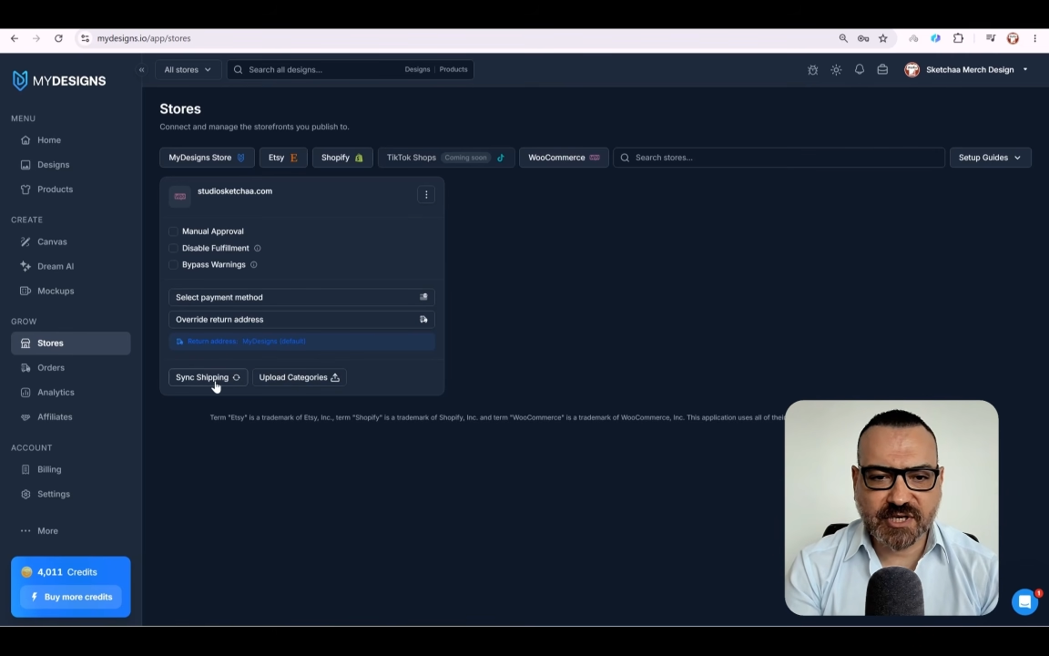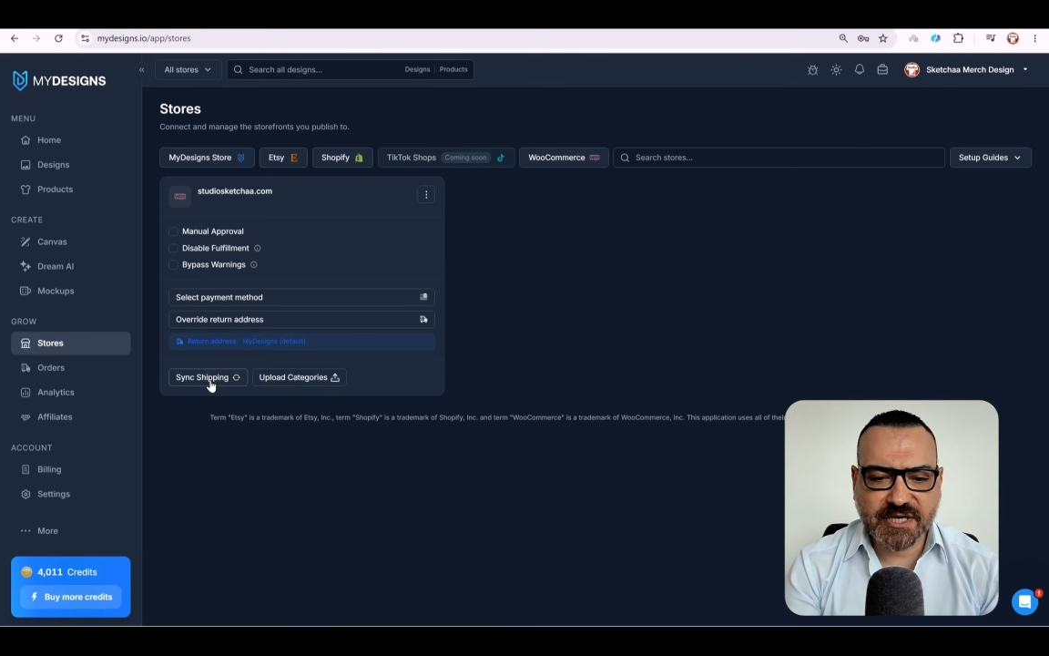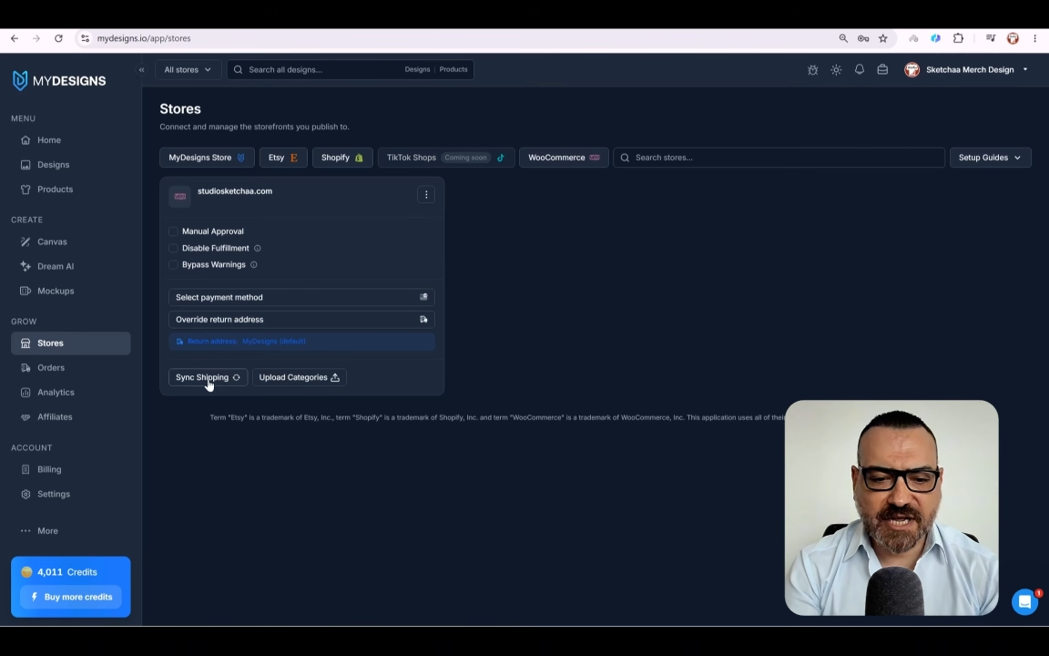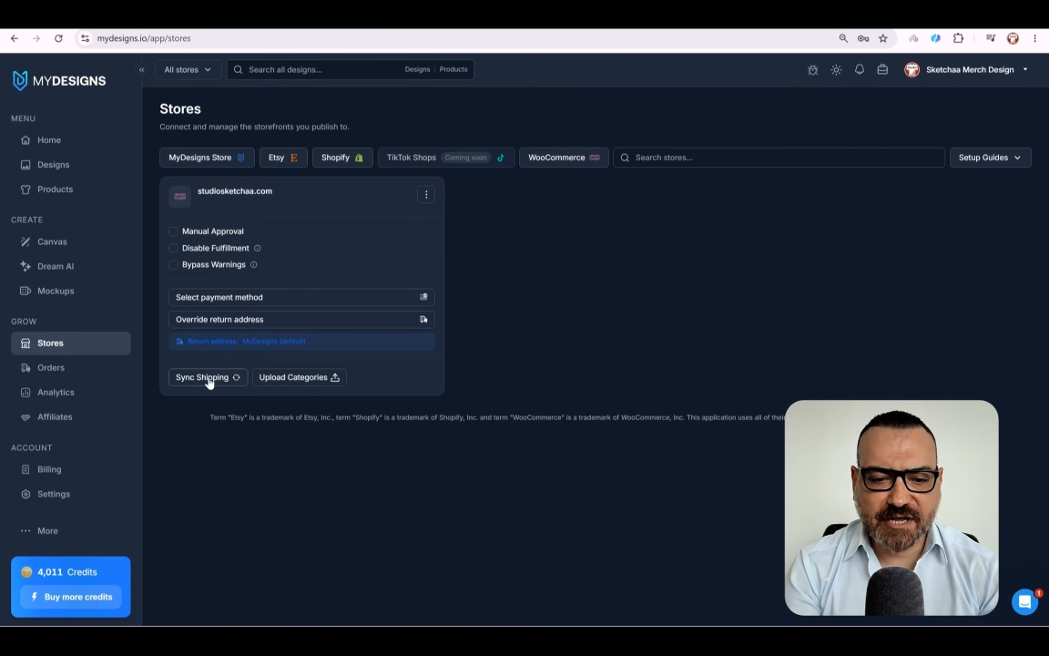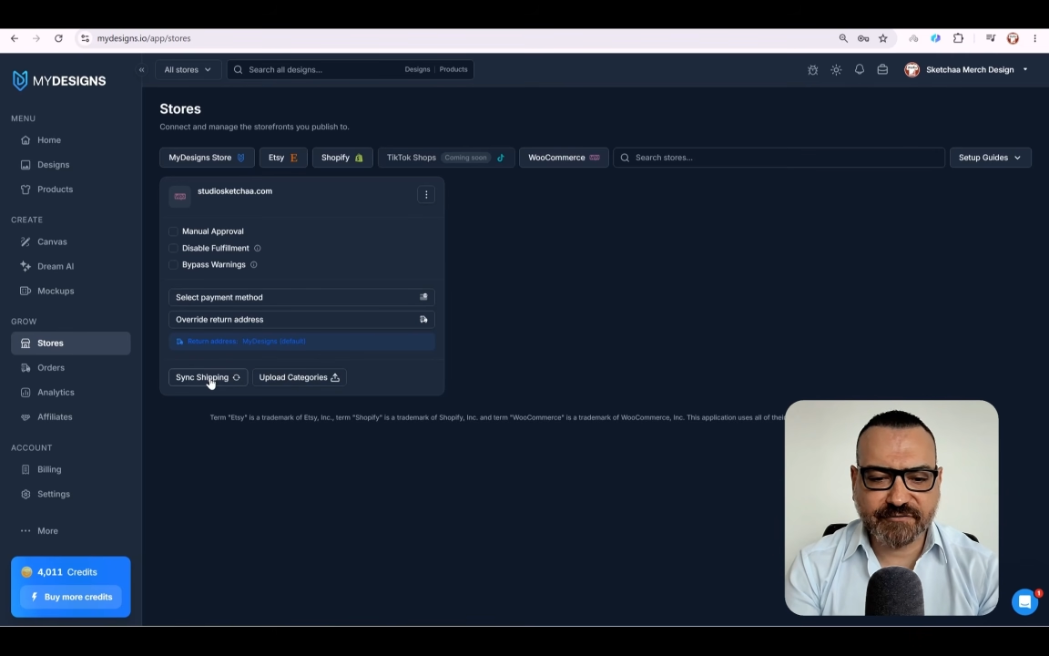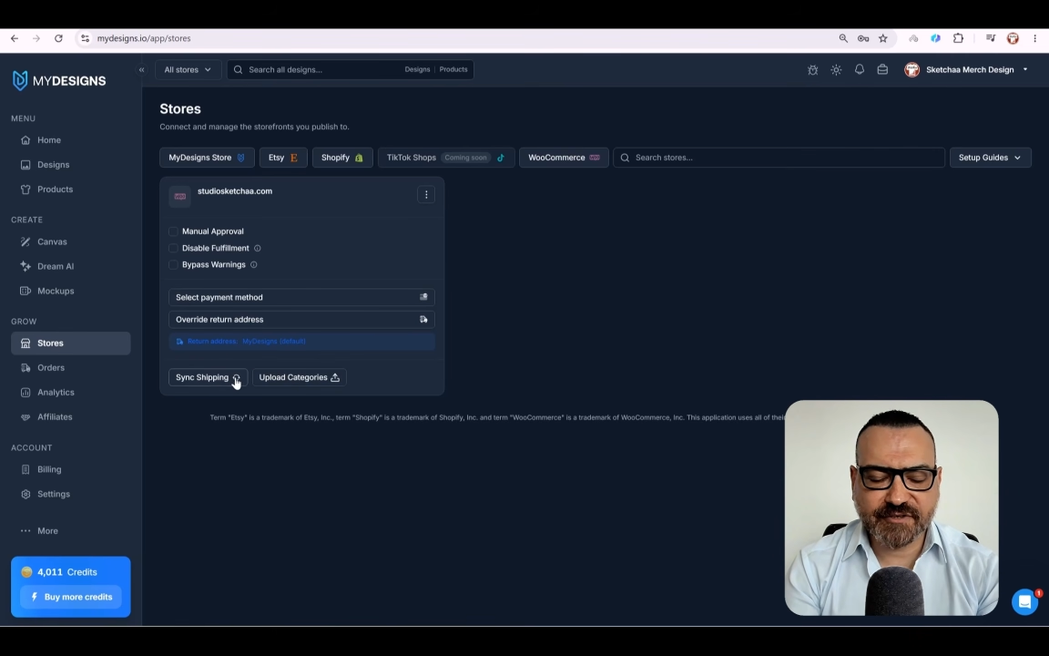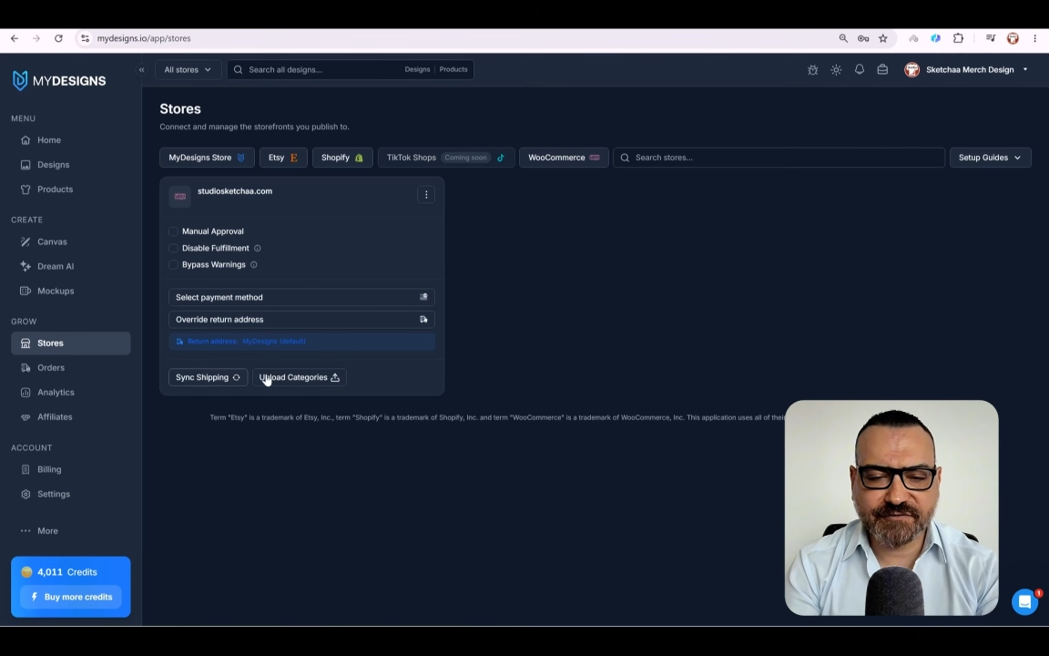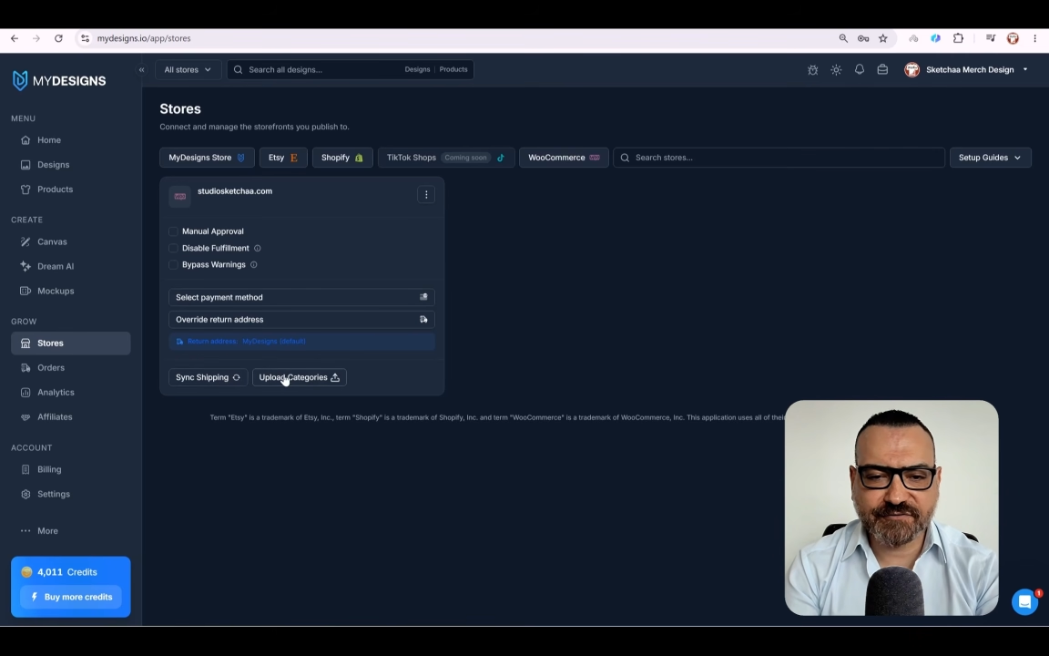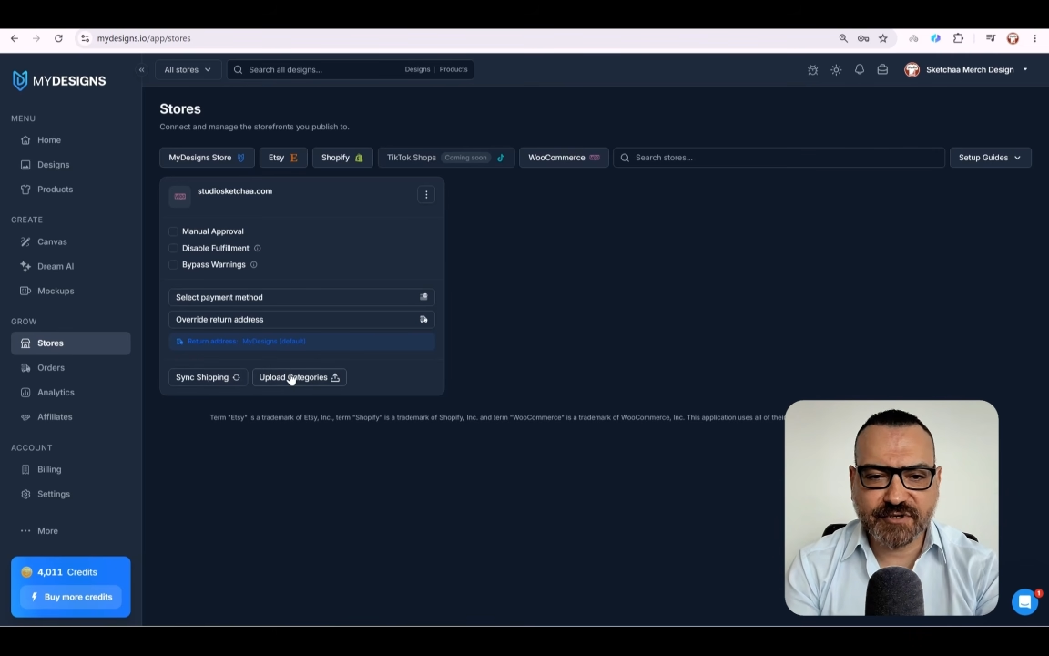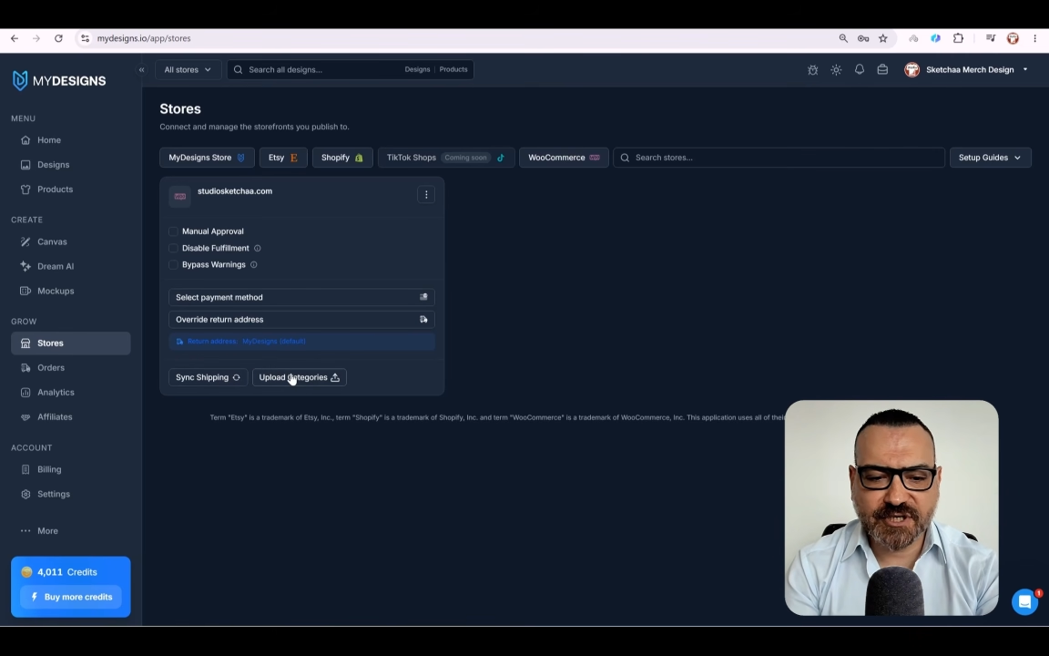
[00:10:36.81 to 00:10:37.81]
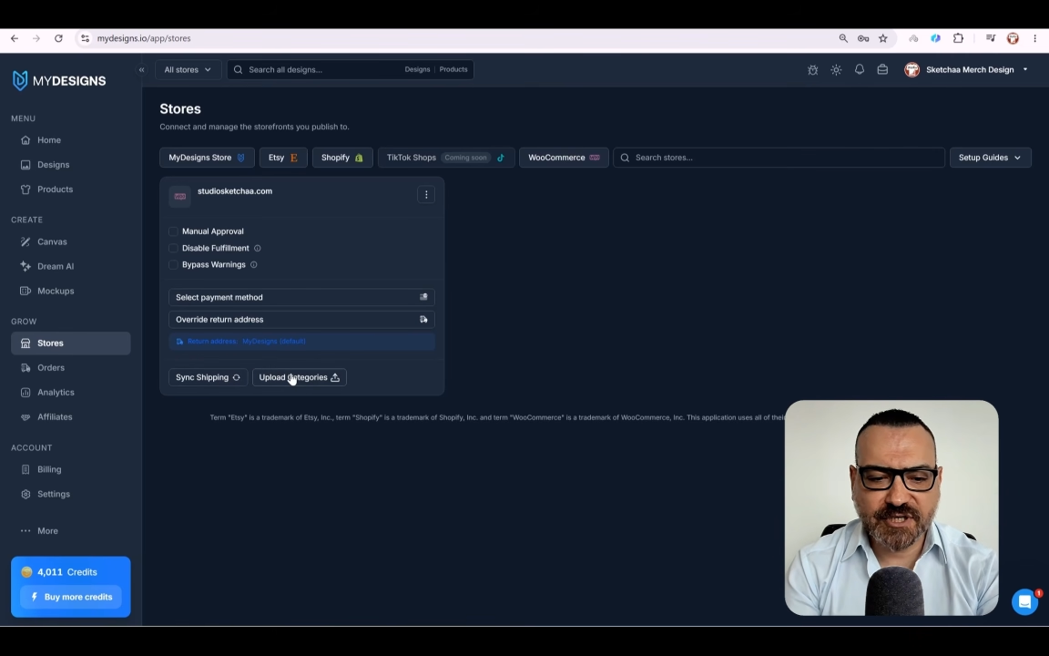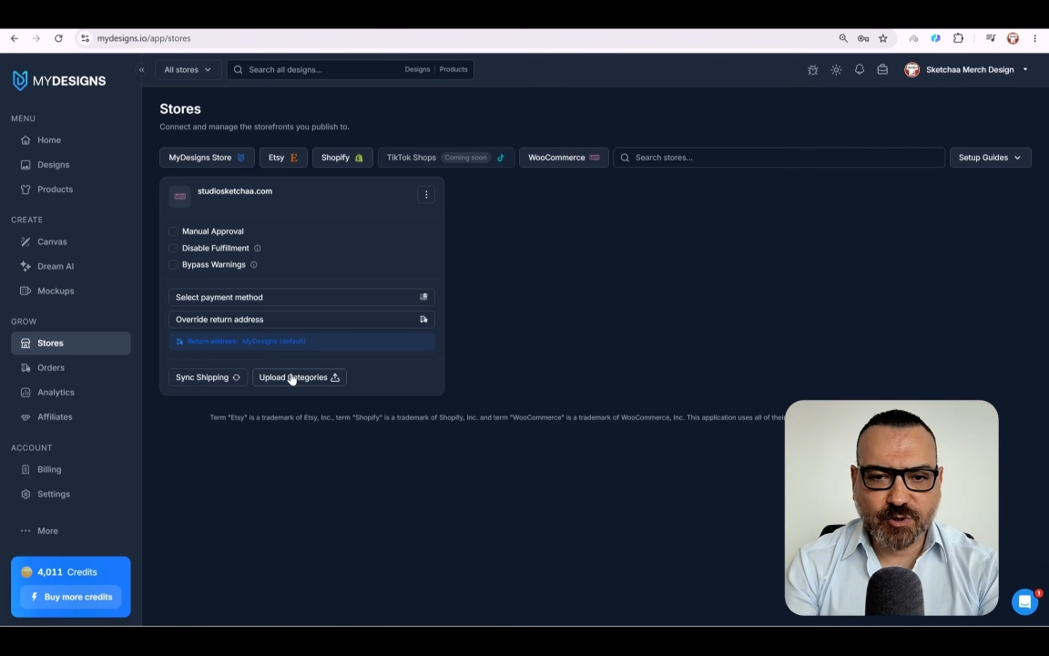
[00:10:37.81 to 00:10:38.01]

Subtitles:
I have a free